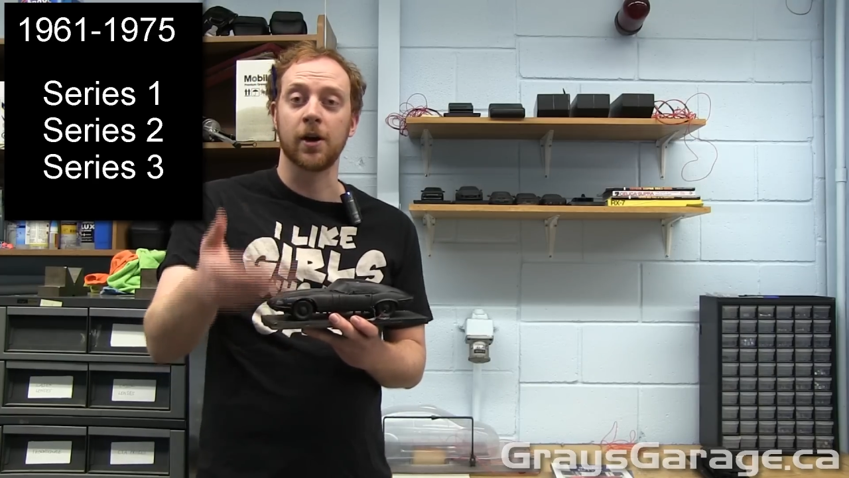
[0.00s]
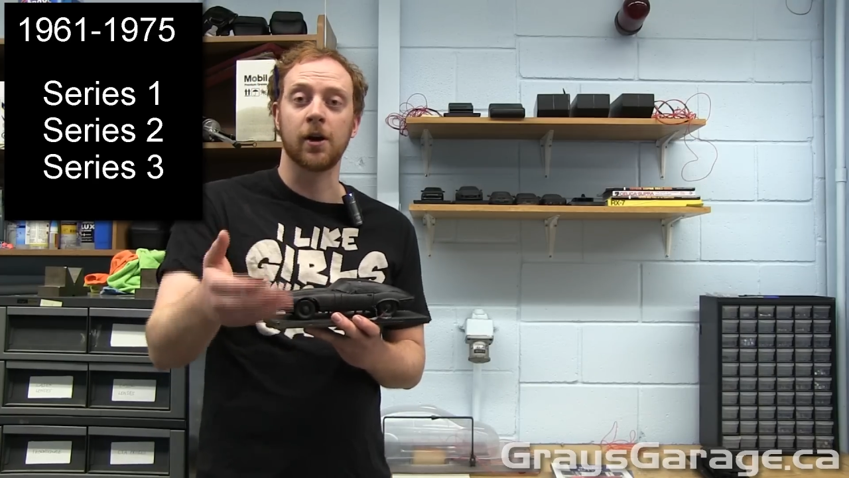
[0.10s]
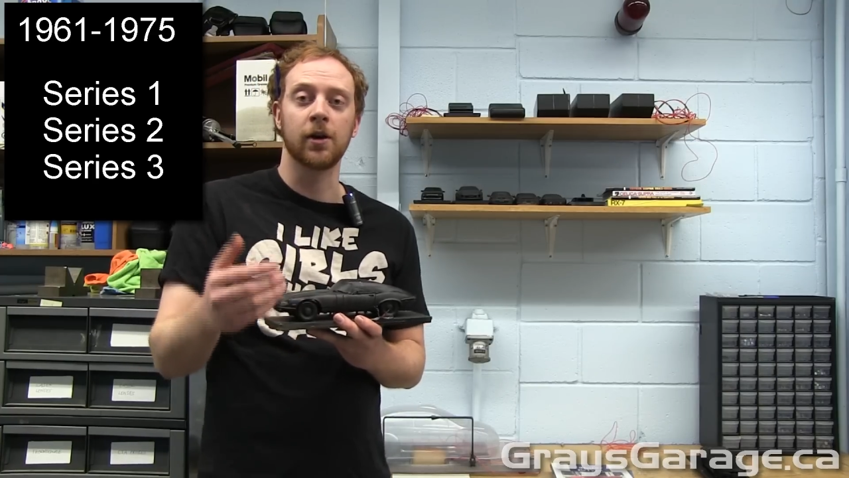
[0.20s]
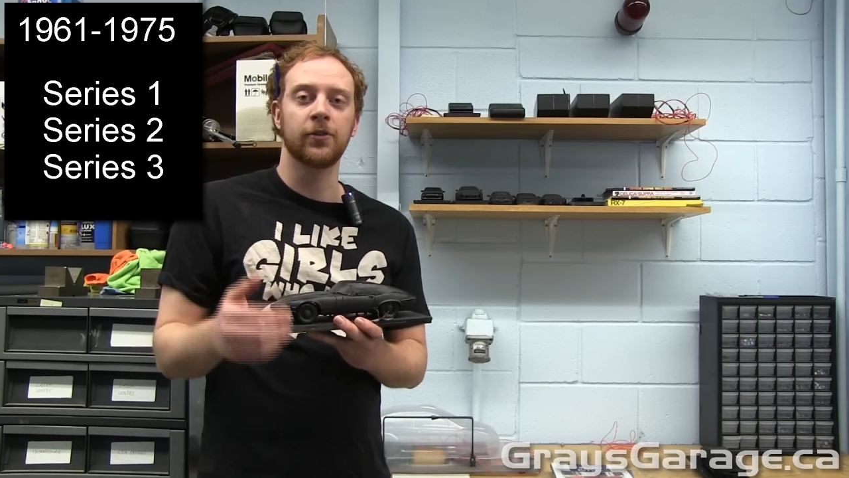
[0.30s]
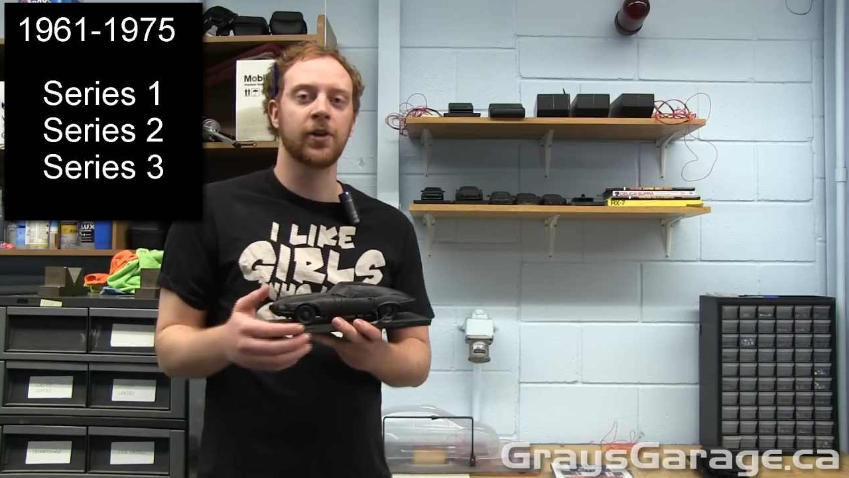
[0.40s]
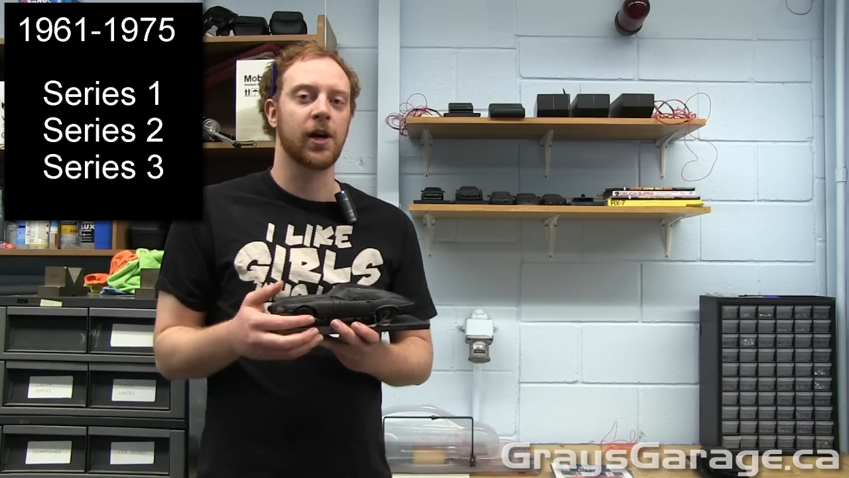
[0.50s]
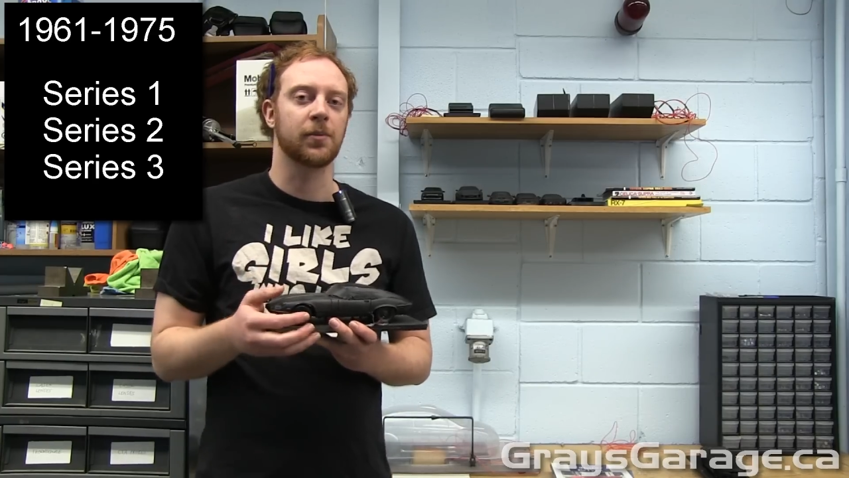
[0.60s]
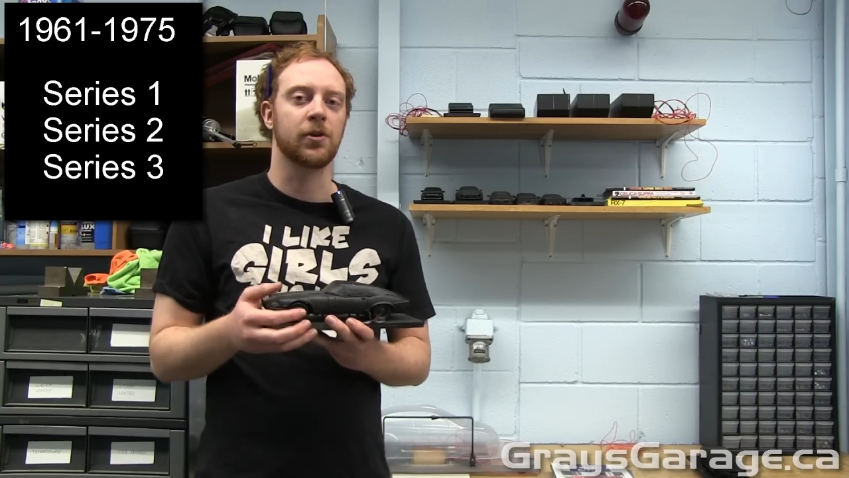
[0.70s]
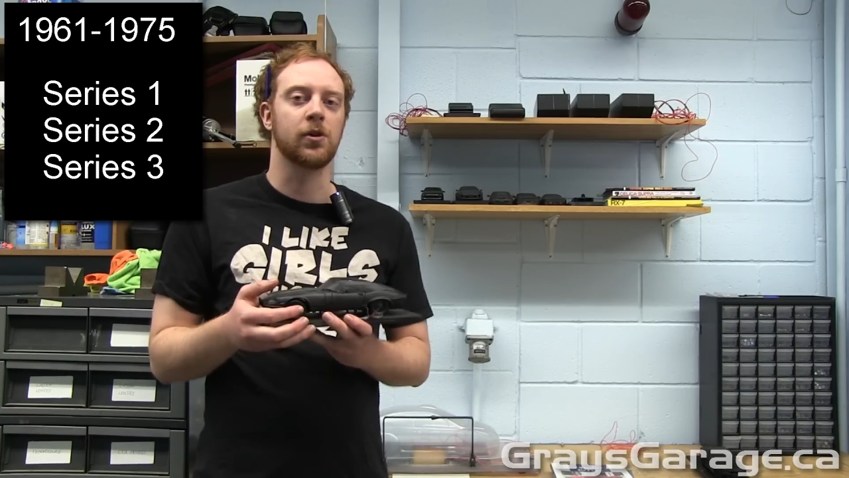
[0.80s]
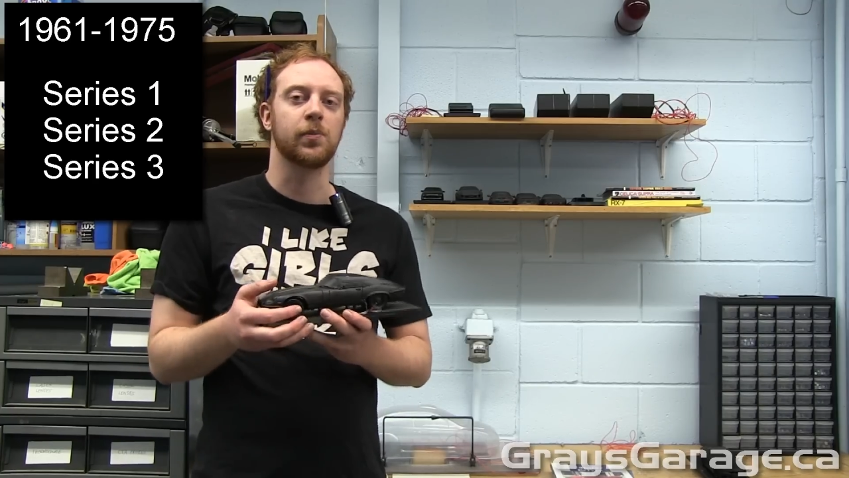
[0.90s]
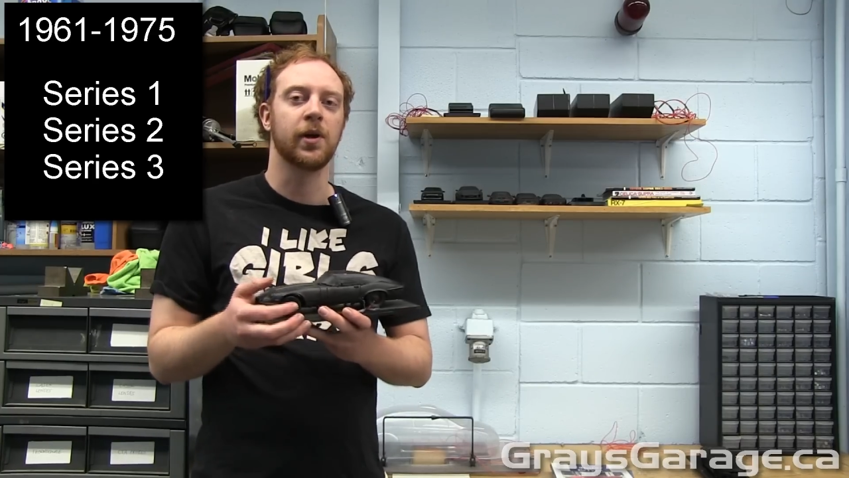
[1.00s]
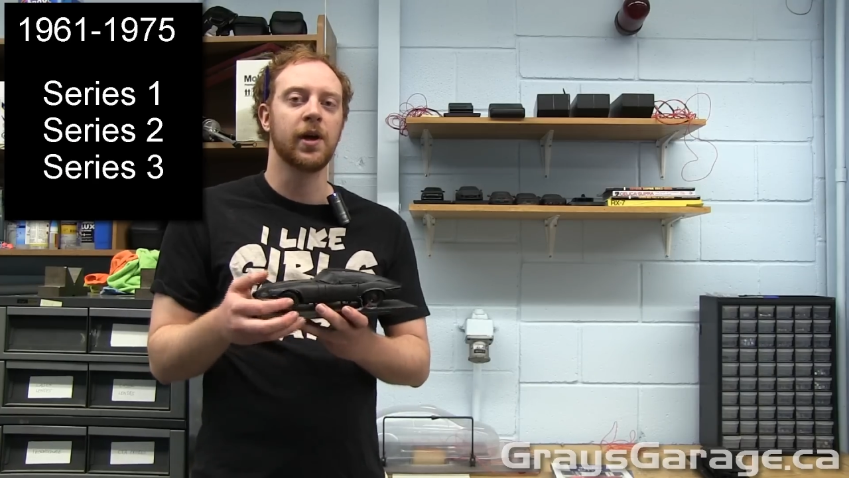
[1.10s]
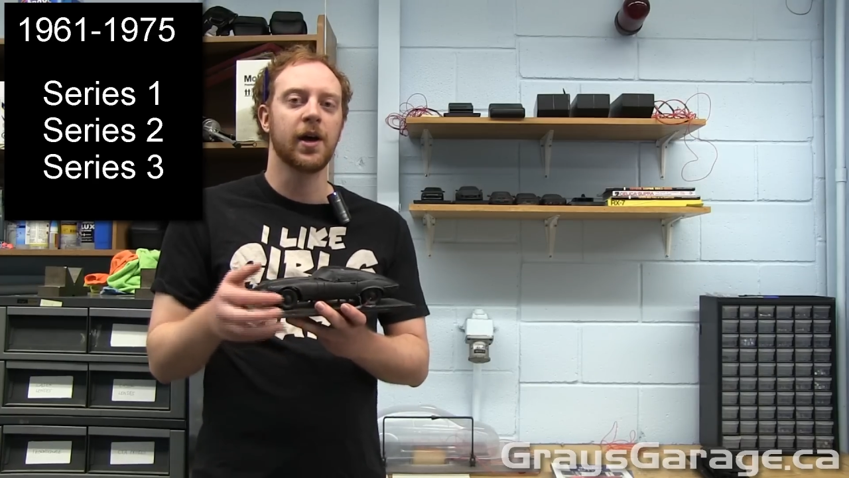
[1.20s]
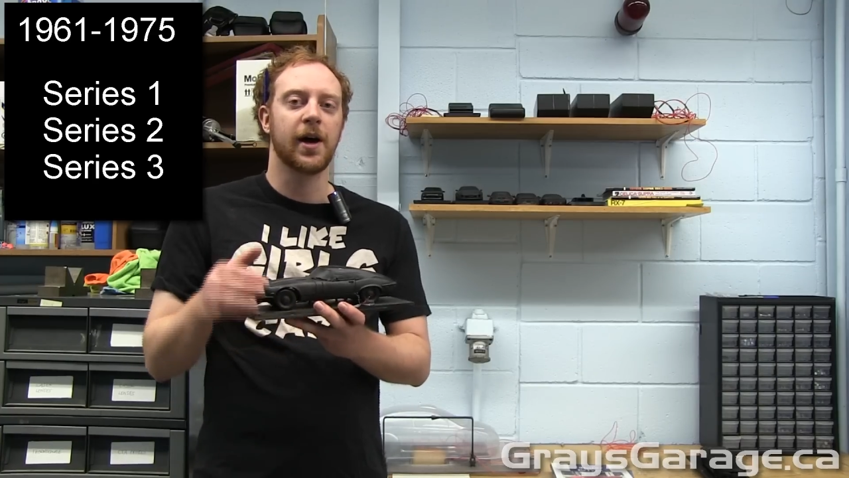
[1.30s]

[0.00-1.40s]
the hard top coupe,